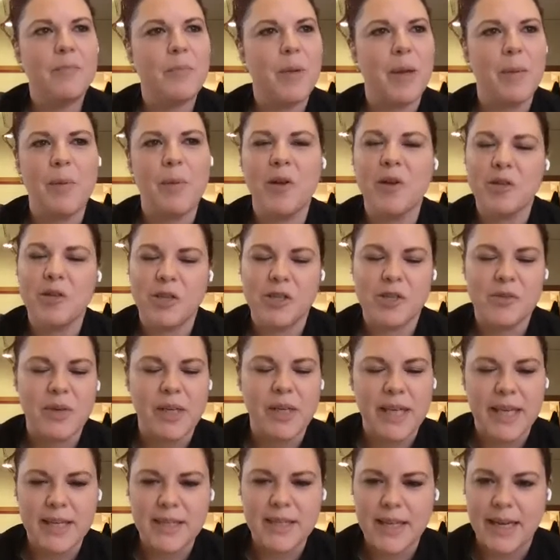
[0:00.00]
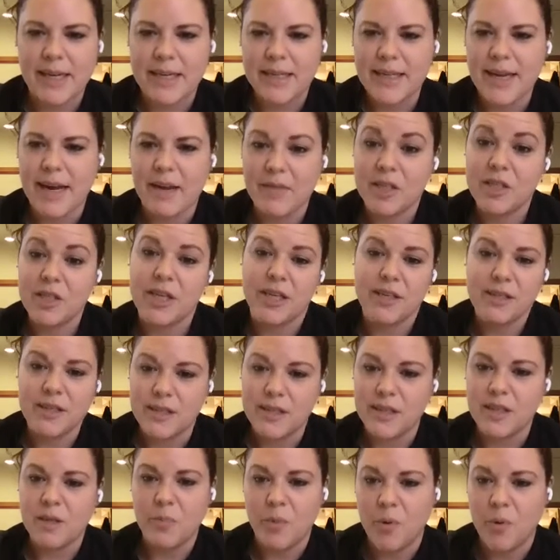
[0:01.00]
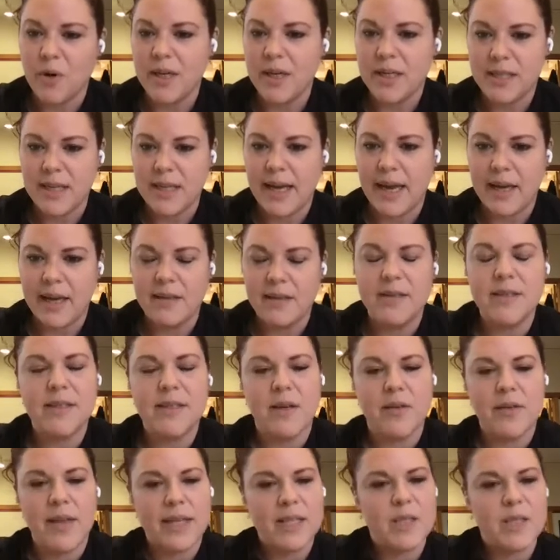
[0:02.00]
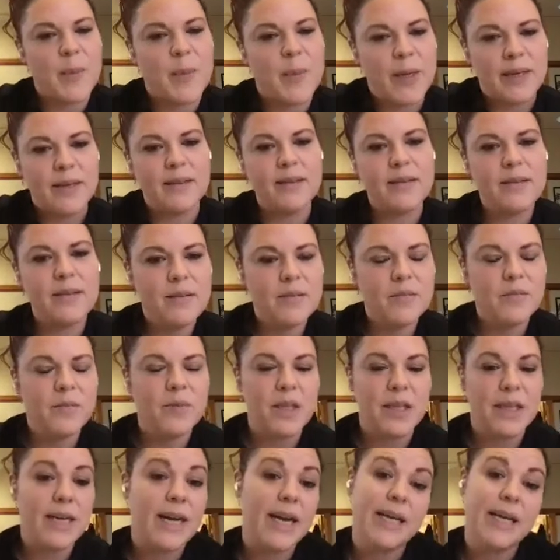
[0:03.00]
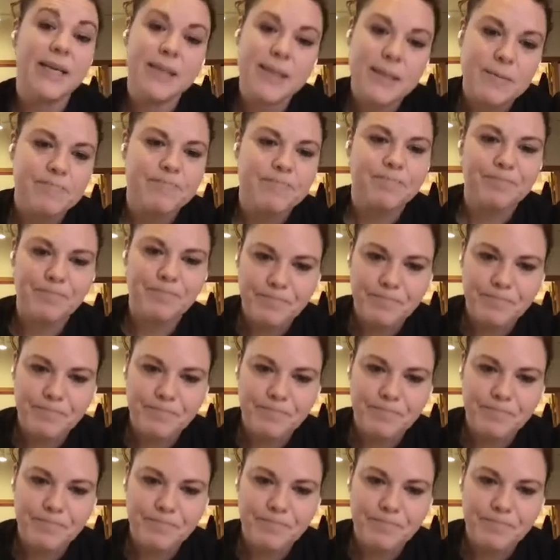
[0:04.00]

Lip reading: people are just really excited to have the chance to support us again. So that's been really nice.